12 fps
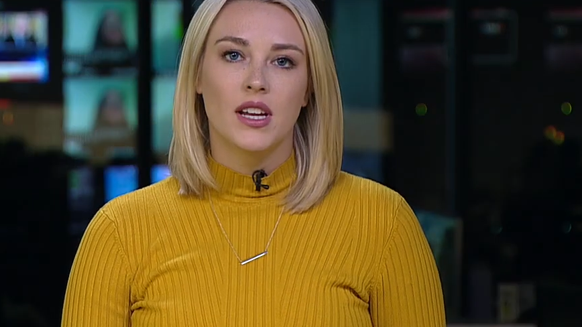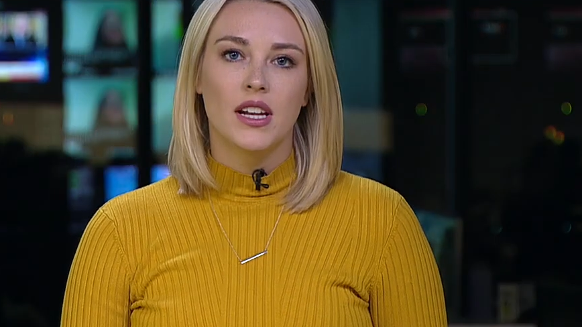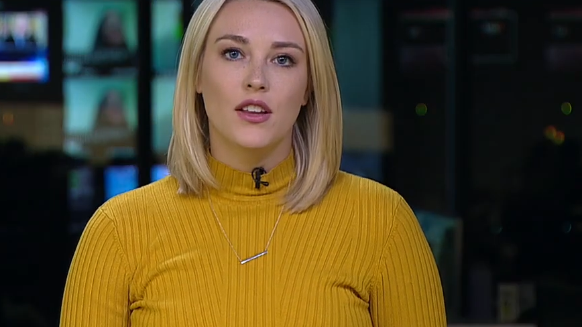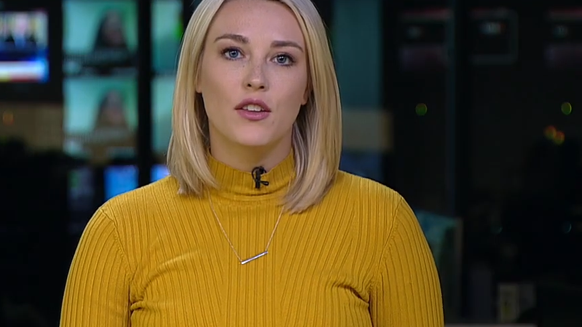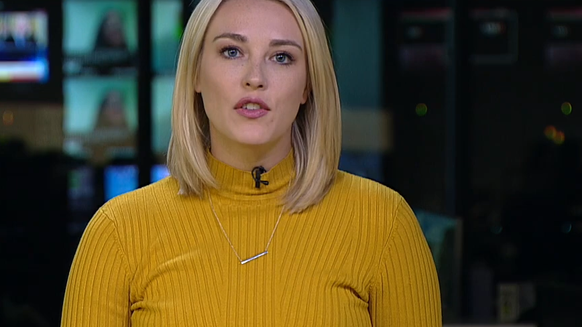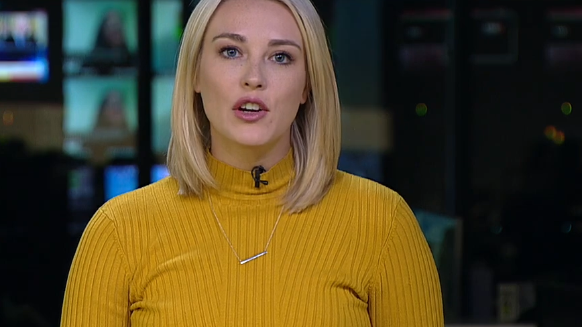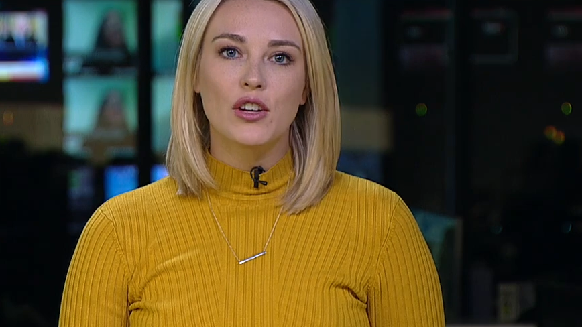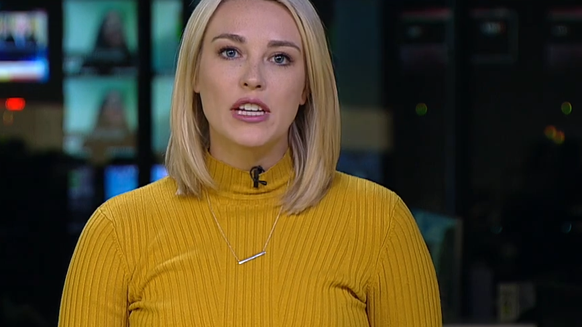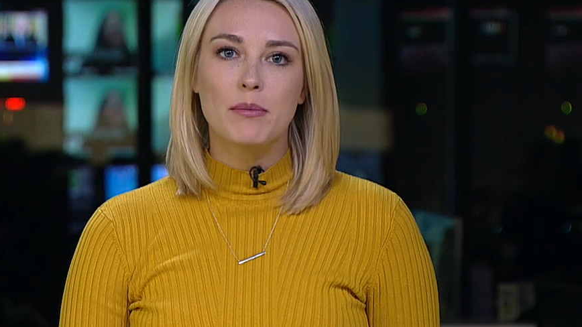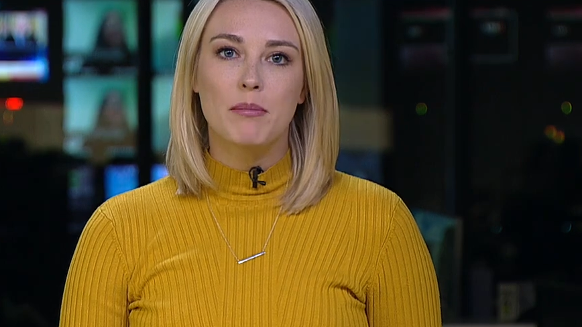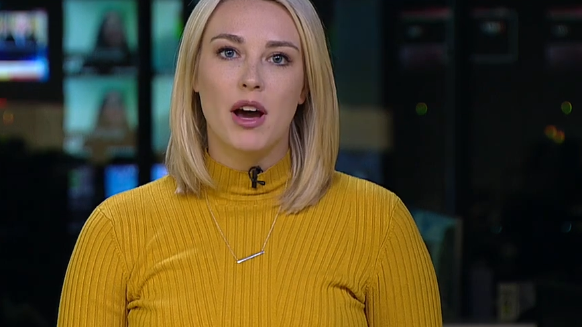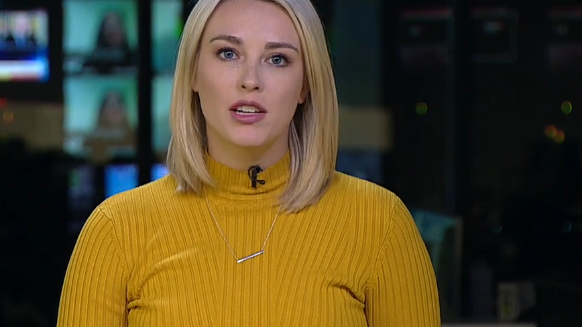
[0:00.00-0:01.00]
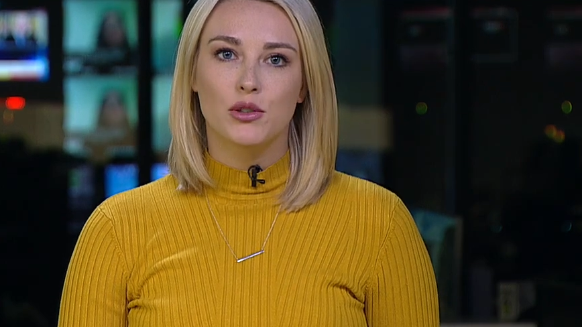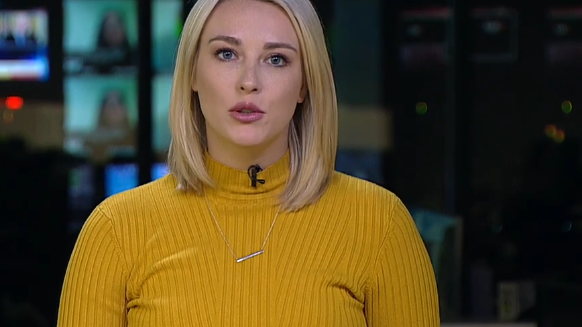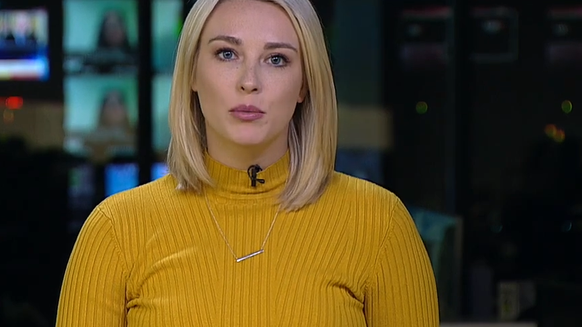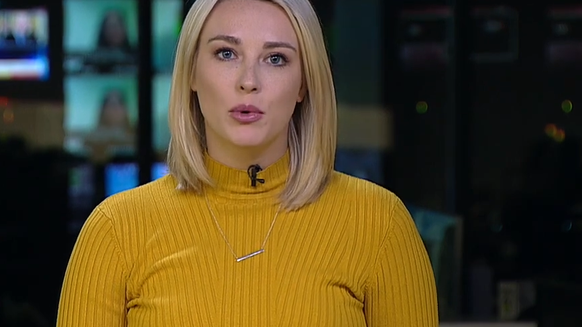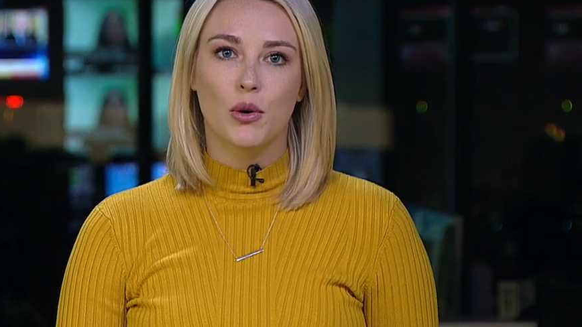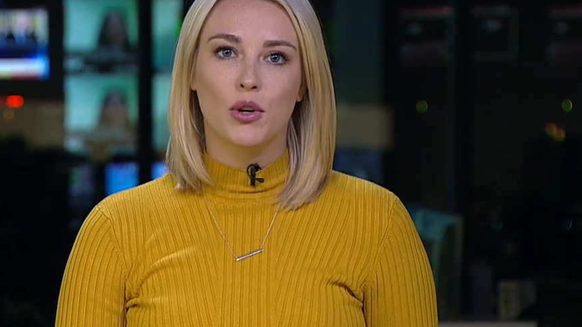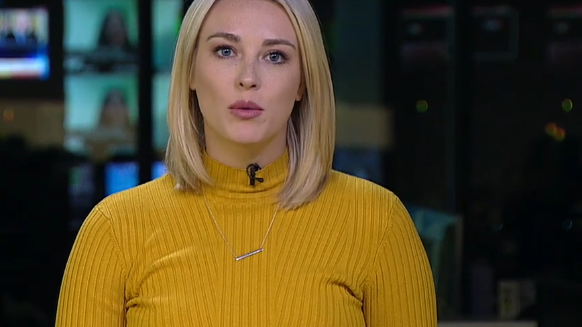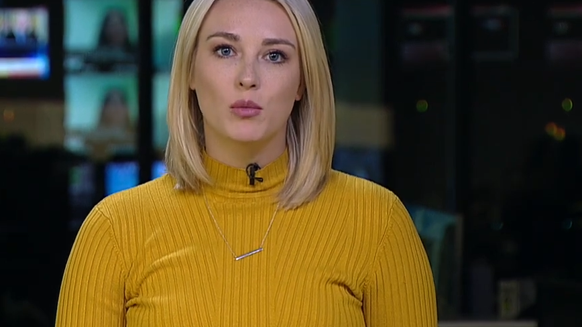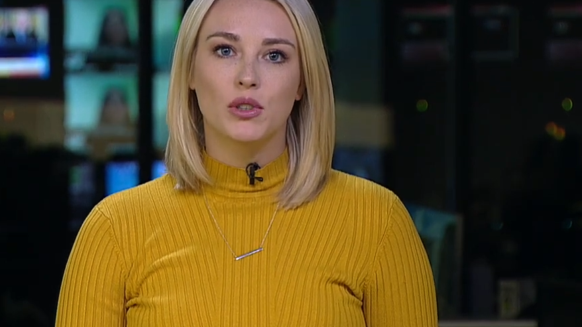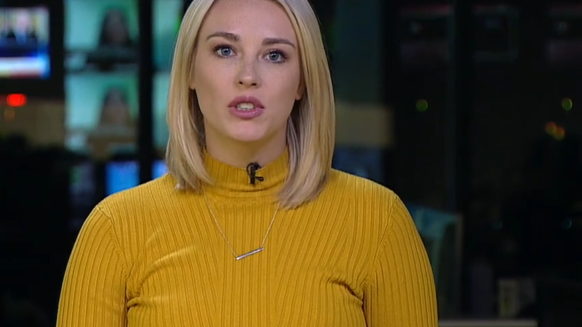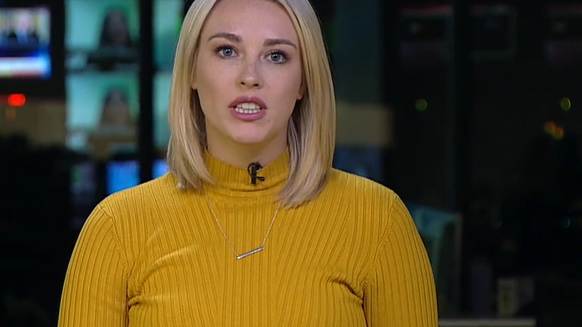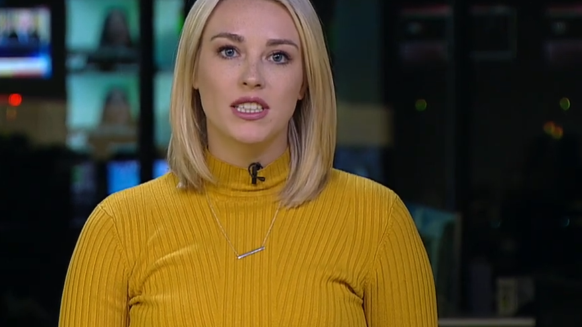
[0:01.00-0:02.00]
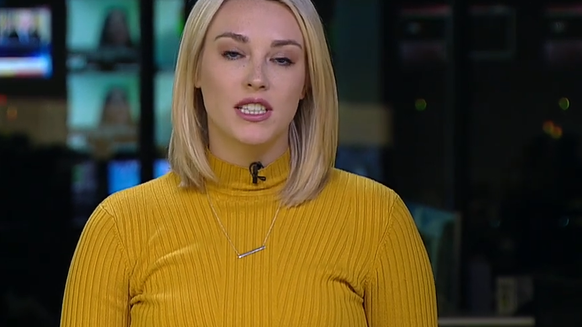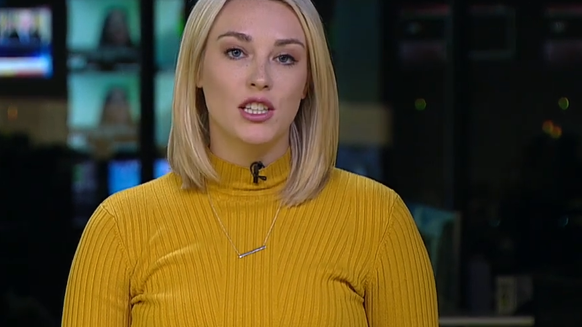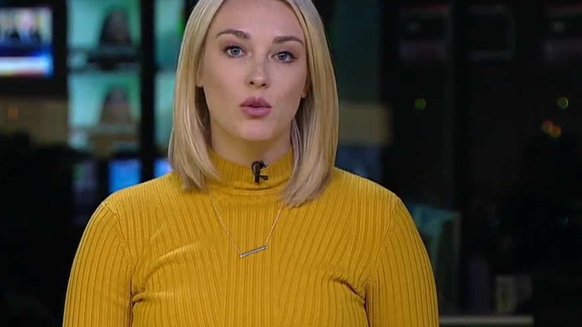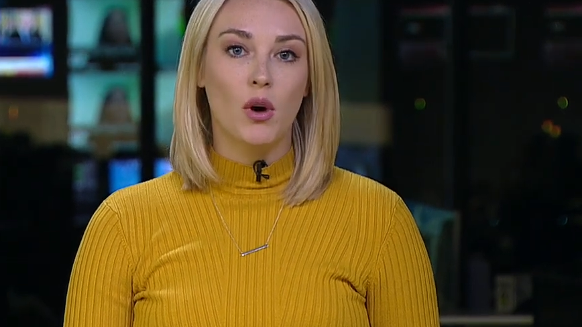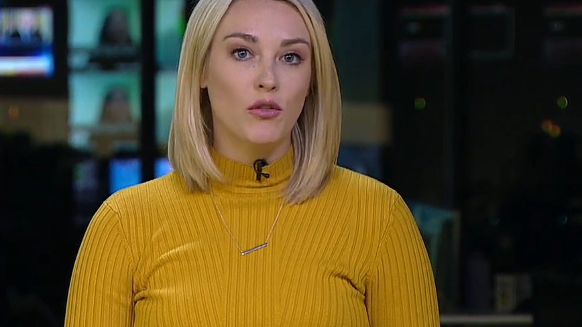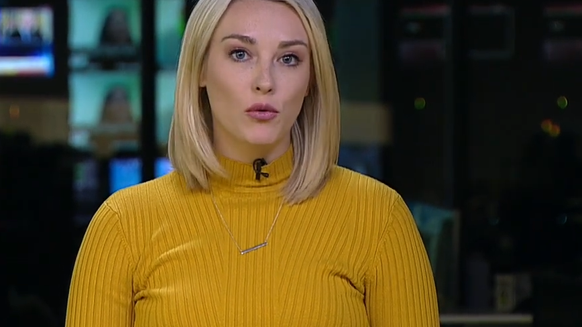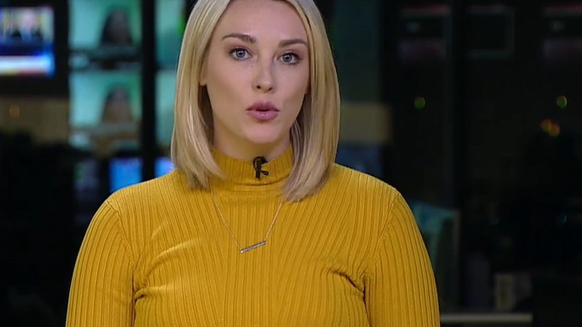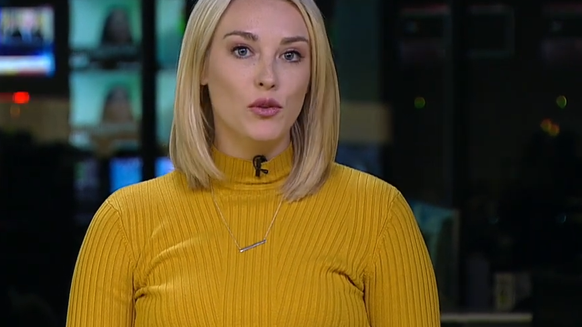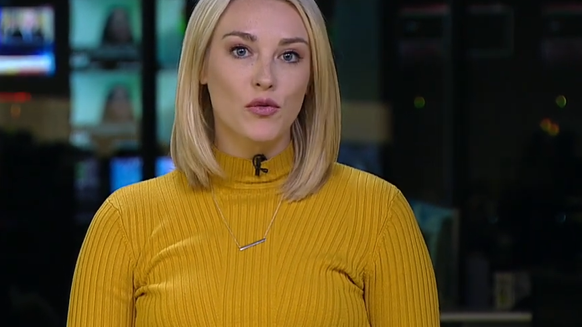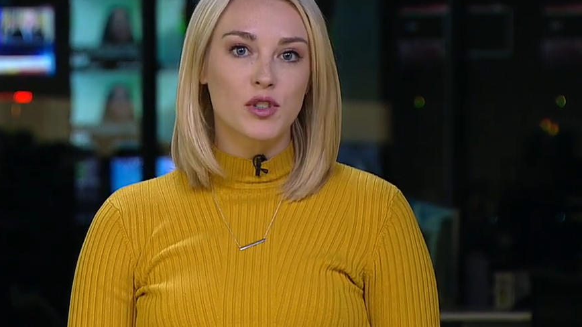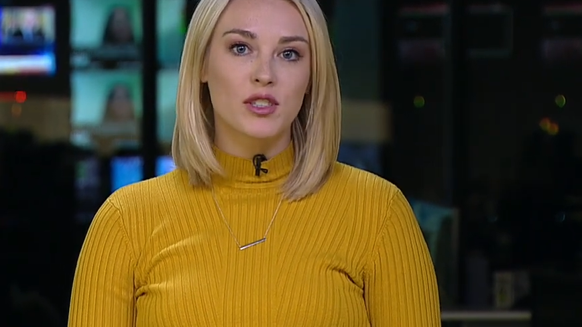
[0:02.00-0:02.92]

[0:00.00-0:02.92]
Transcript: Now, the variant monitoring program will continue on for the